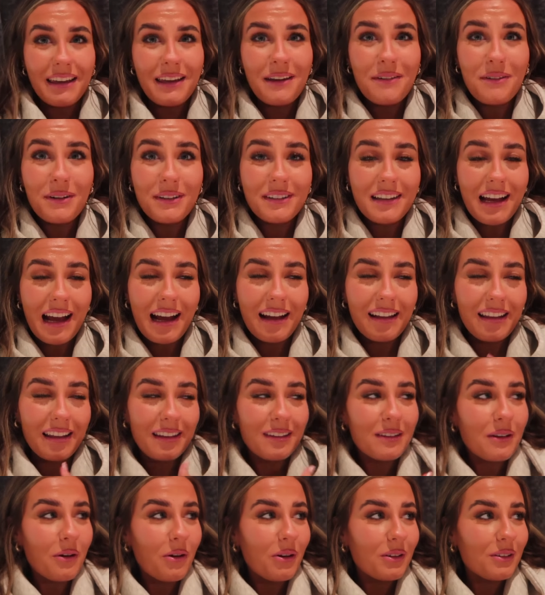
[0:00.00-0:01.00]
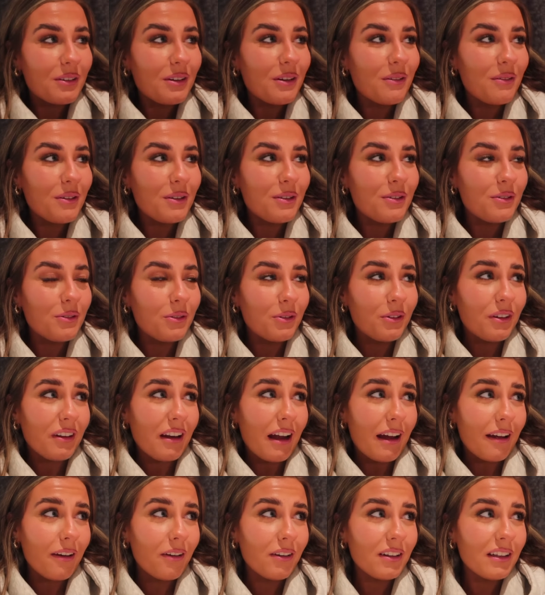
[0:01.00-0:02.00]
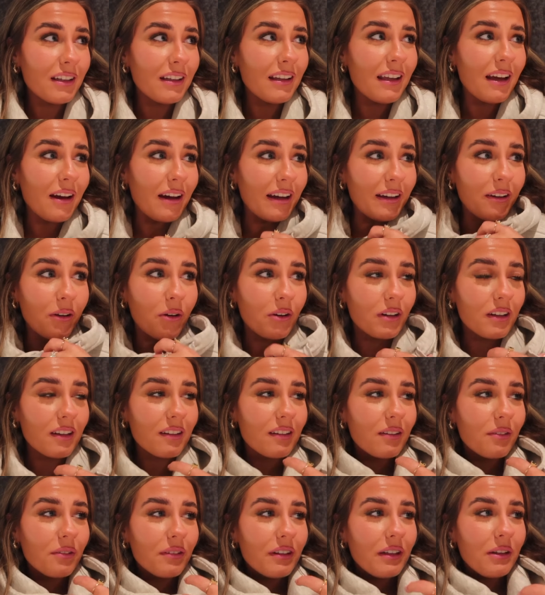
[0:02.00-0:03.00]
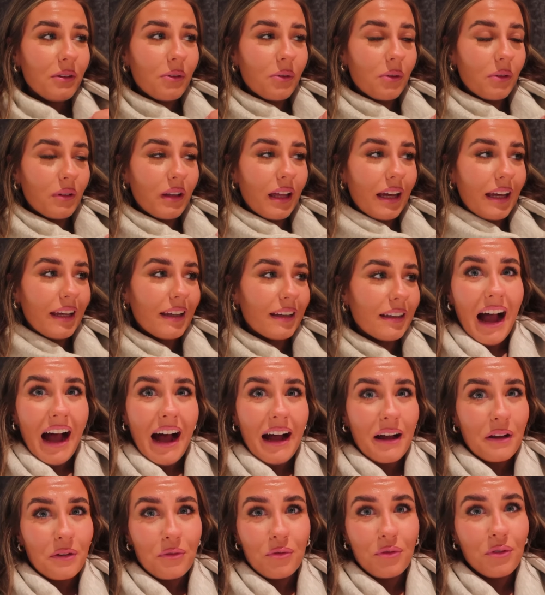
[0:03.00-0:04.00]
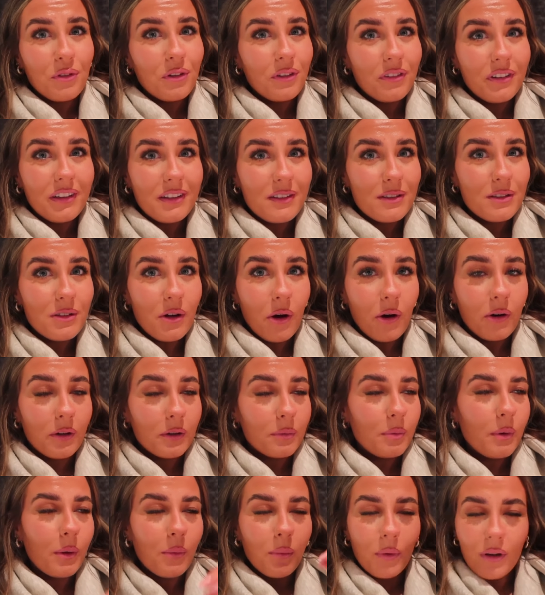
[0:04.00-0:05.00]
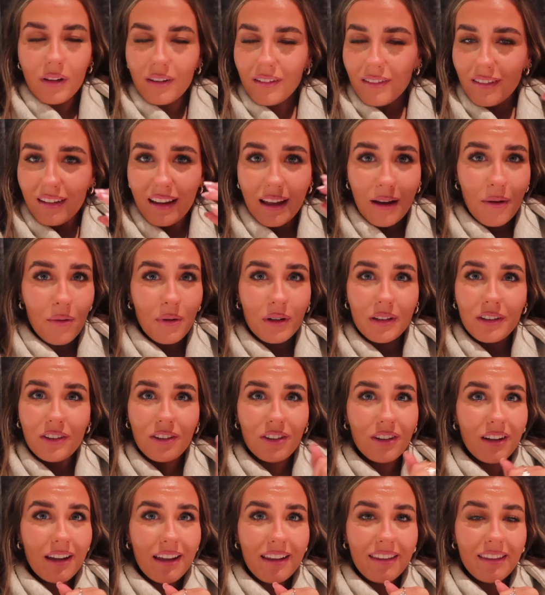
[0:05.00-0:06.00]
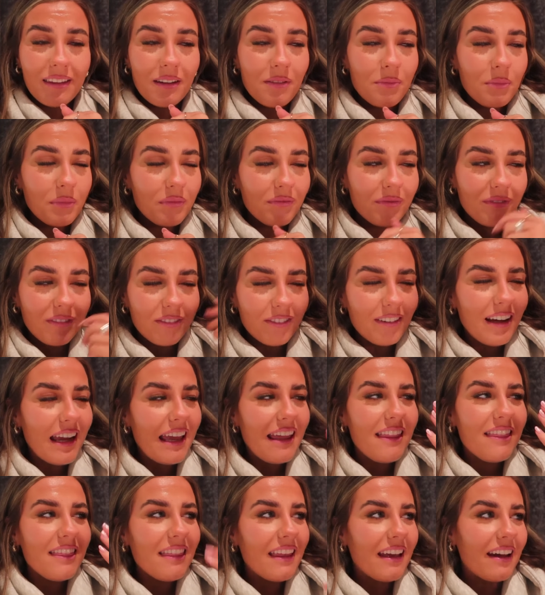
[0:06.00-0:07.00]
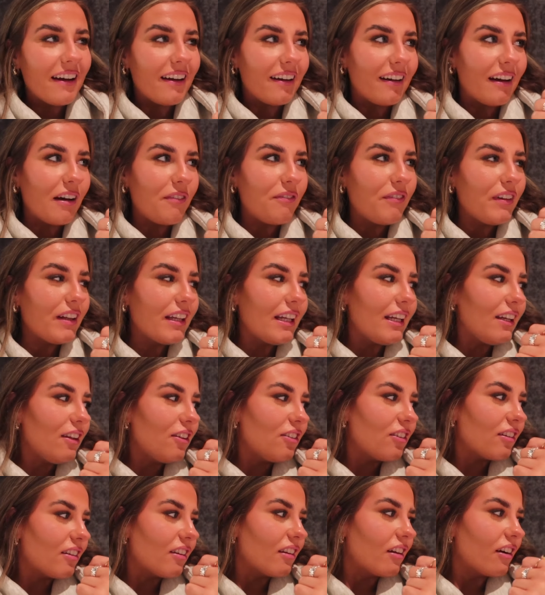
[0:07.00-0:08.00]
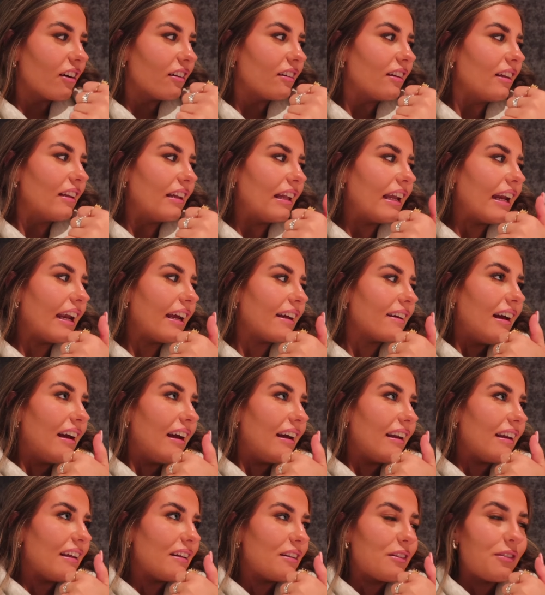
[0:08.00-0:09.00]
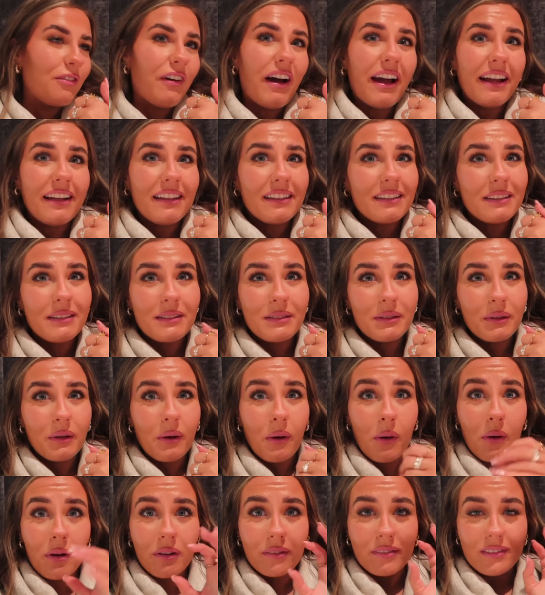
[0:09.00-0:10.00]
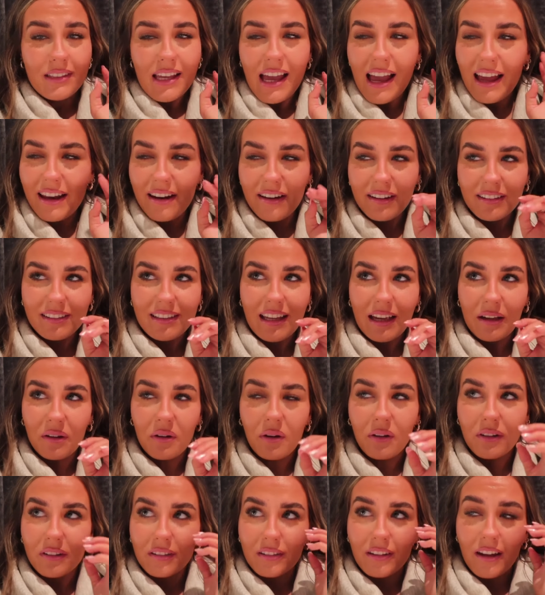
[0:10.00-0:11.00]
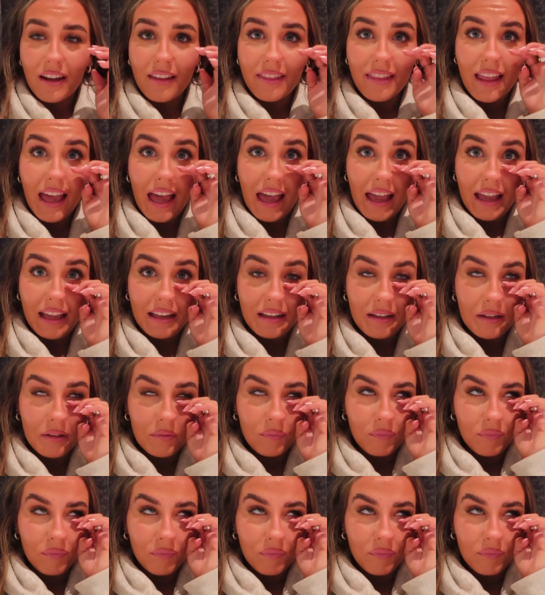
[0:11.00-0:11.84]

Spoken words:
he was at his concert. Was so good. I honestly only know like a handful of his songs. But once you're in there, I feel like you just learn the lyric and it's fine. So 10 out of 10 concert. And then